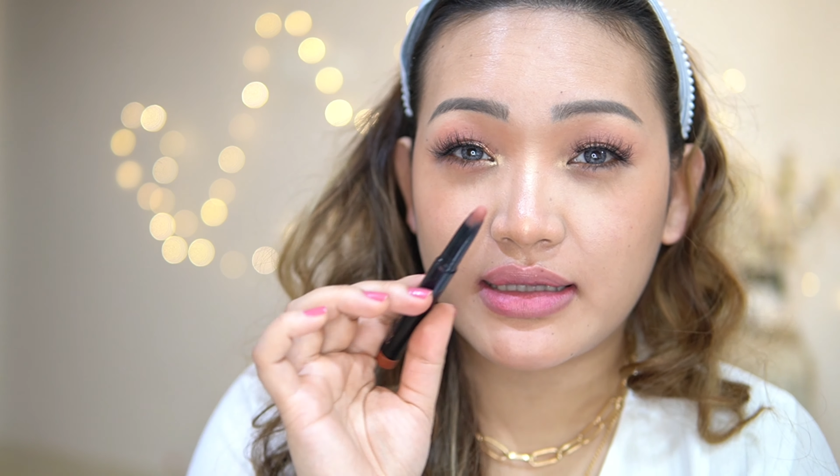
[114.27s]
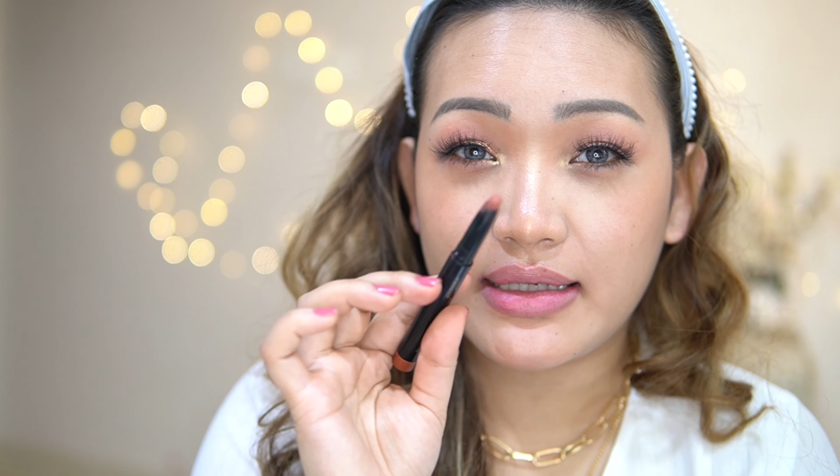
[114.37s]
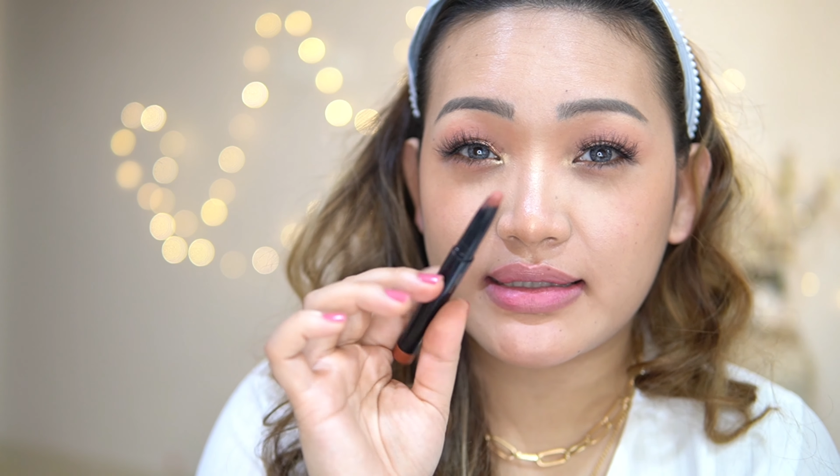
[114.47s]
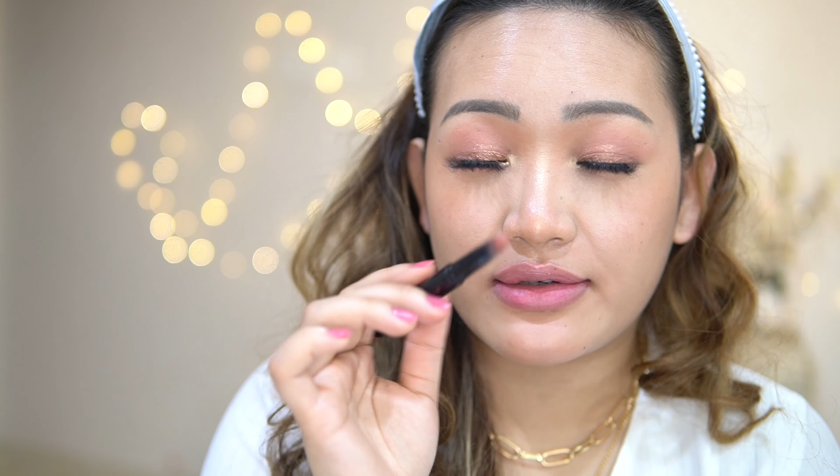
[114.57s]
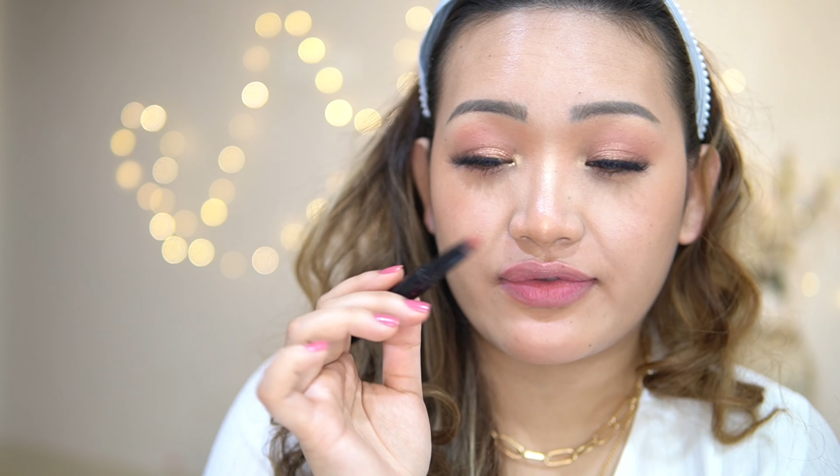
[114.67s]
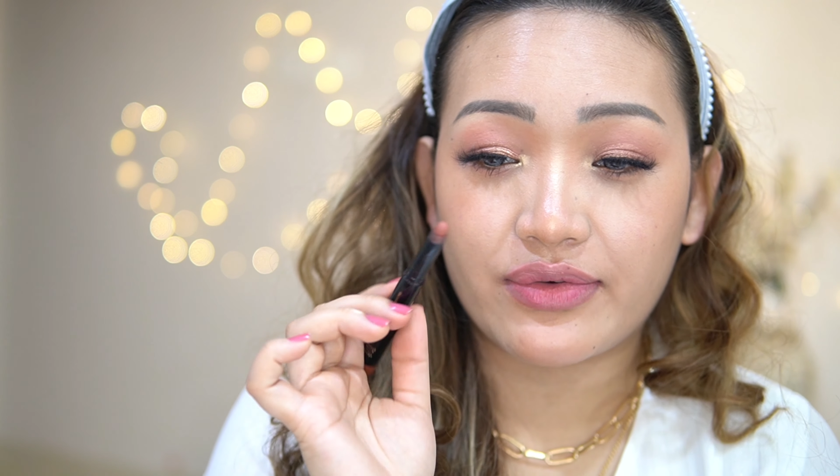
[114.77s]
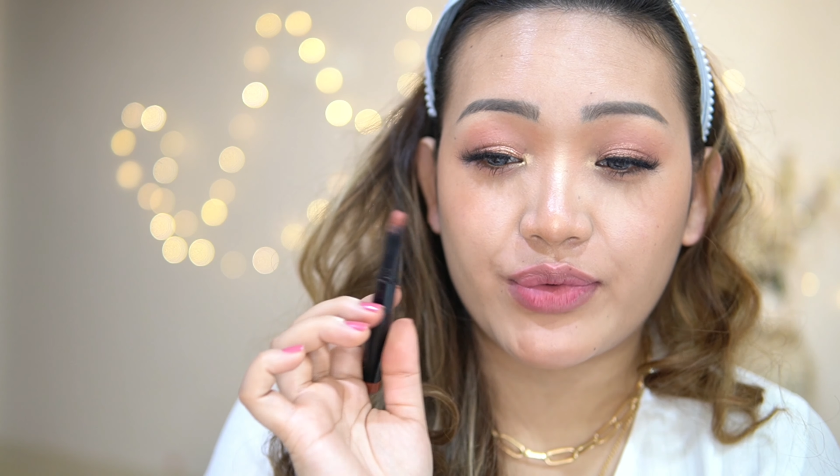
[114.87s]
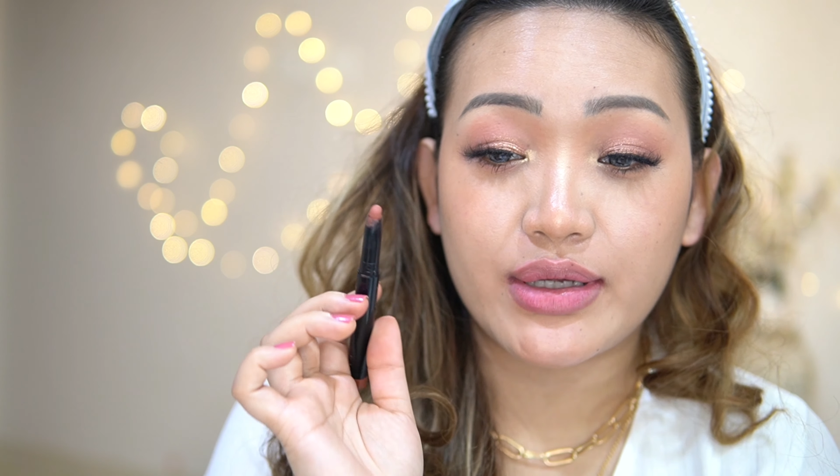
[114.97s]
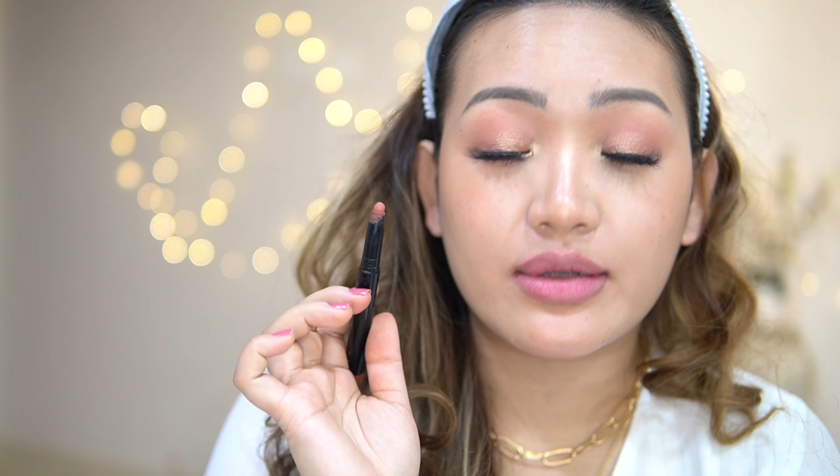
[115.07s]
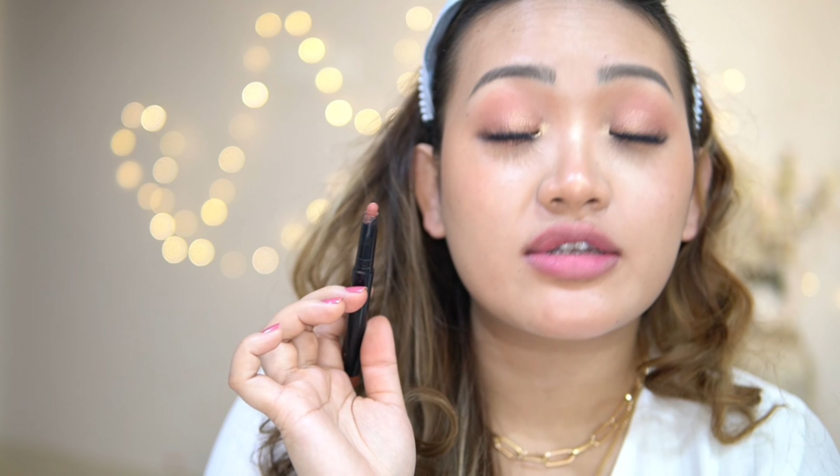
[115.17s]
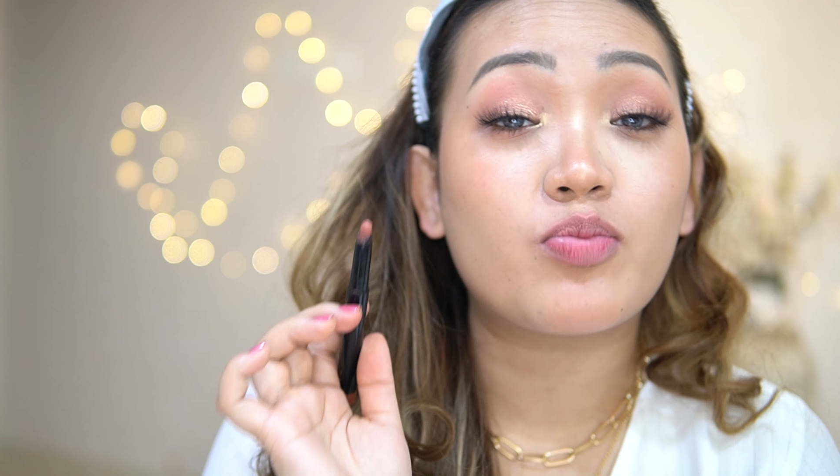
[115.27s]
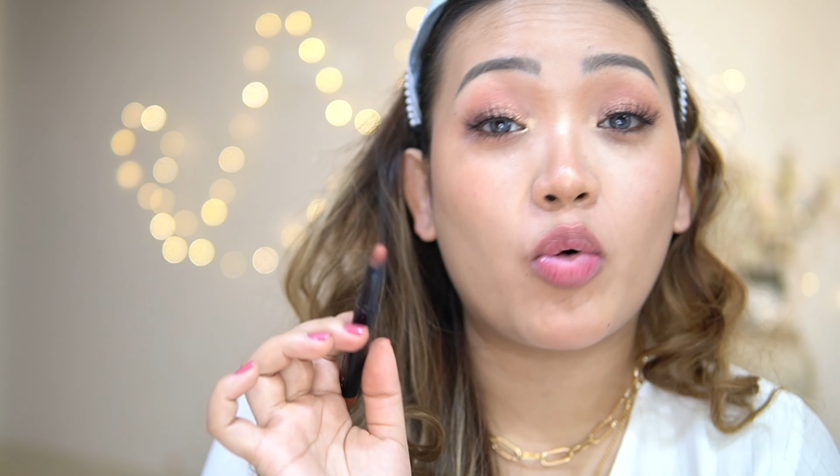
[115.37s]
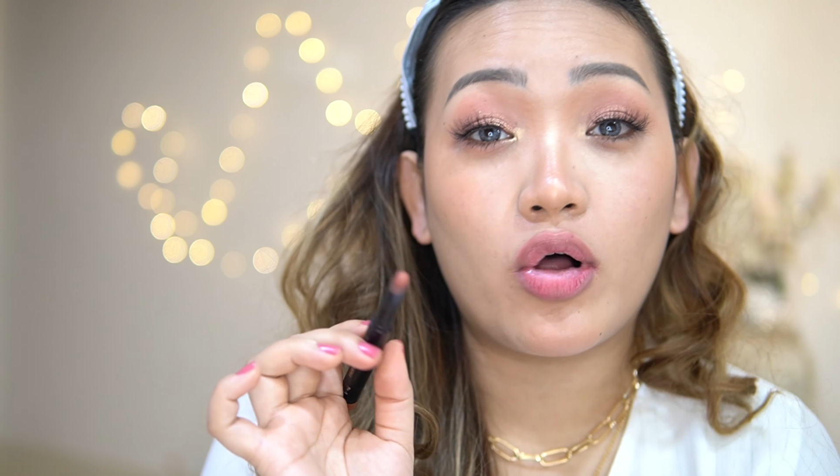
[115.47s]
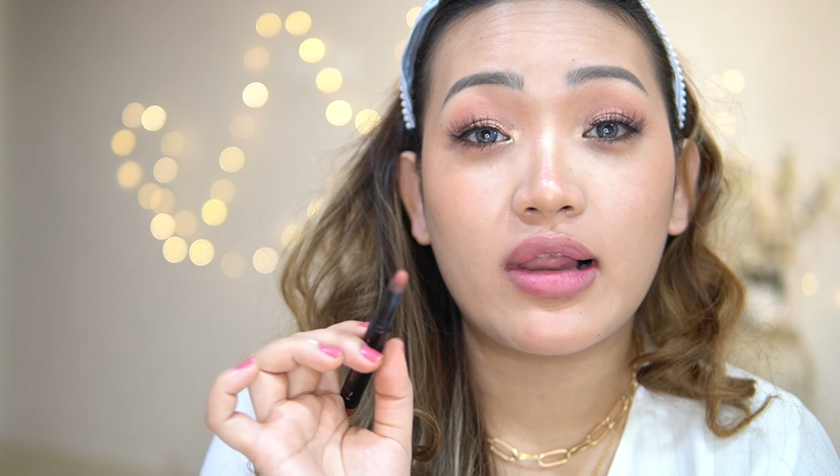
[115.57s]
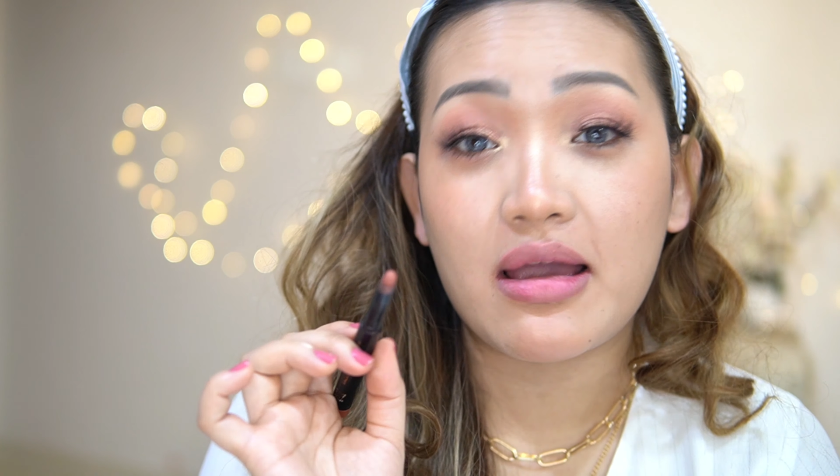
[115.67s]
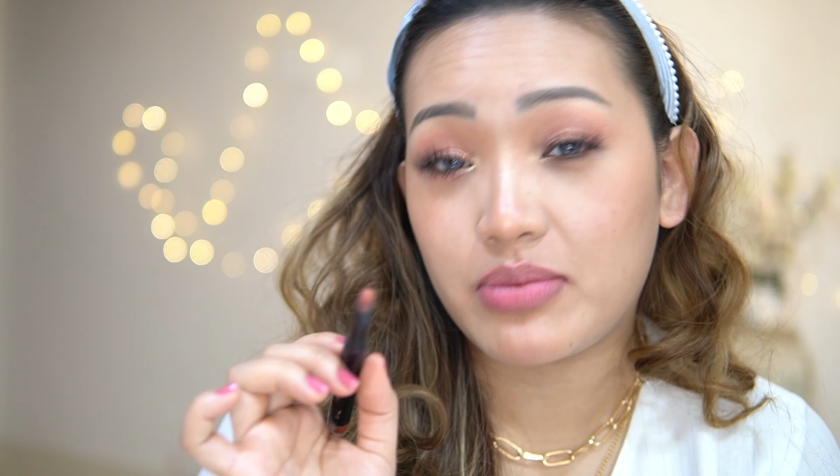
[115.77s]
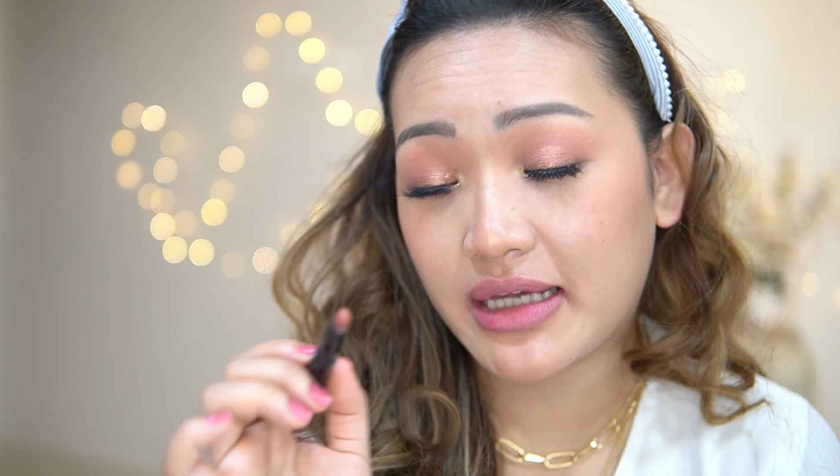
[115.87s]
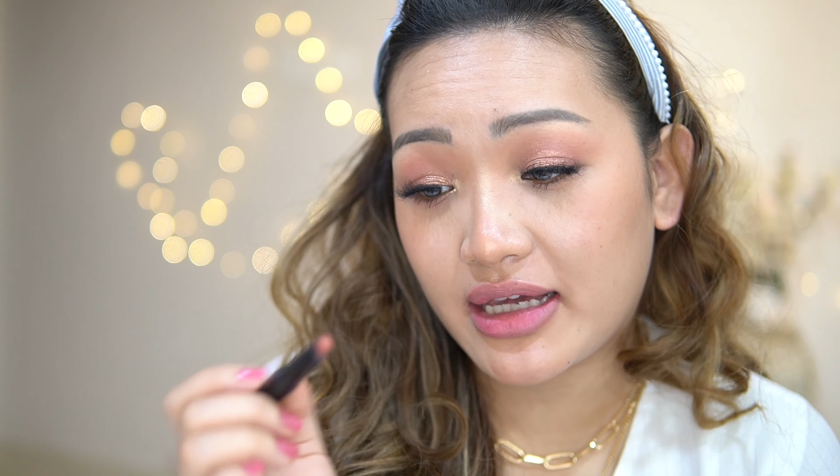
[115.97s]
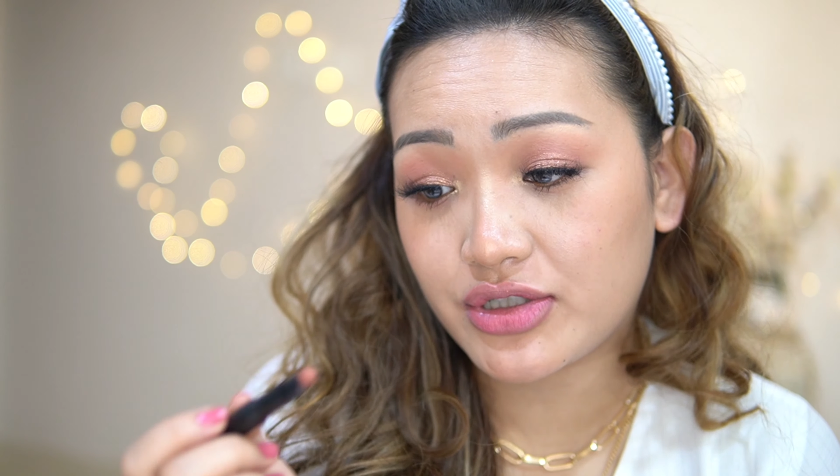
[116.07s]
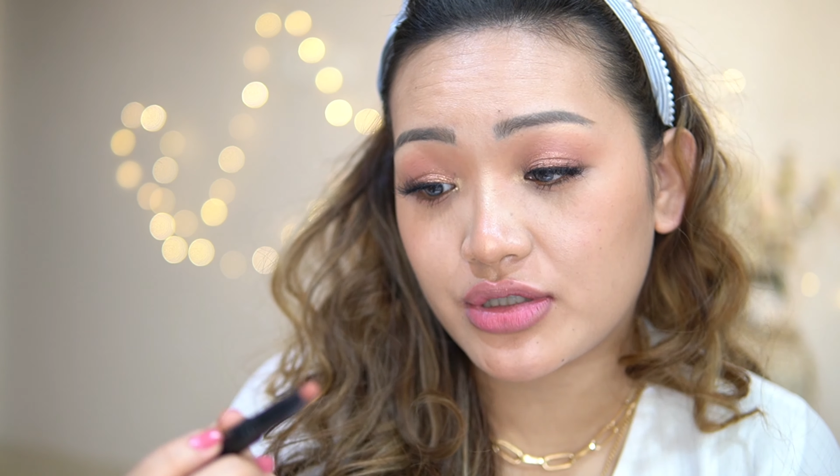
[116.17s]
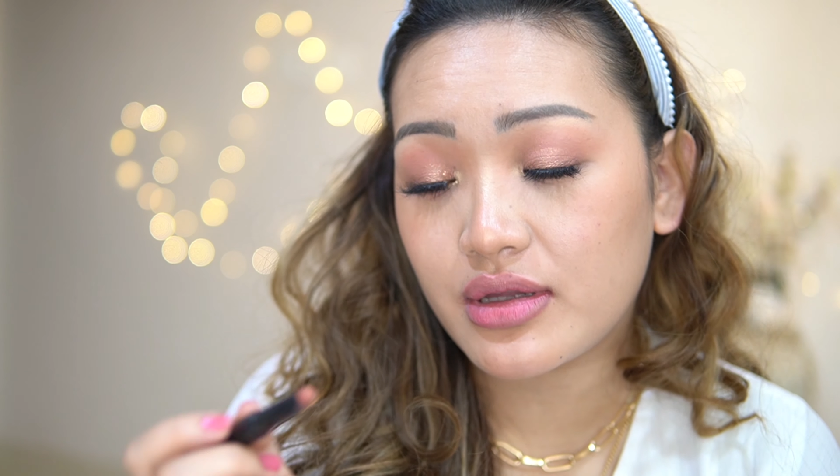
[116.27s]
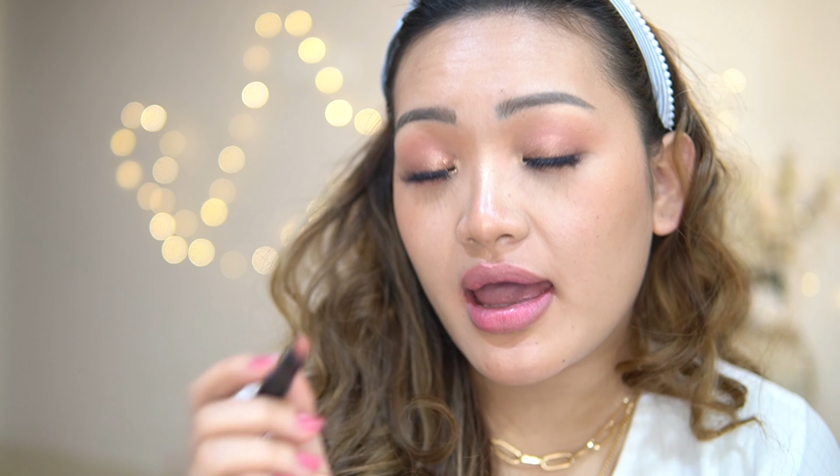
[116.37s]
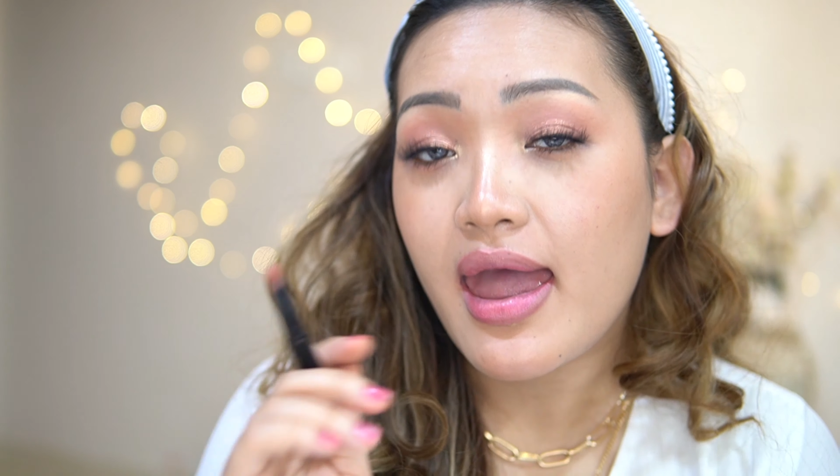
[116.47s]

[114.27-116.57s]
these are very small application.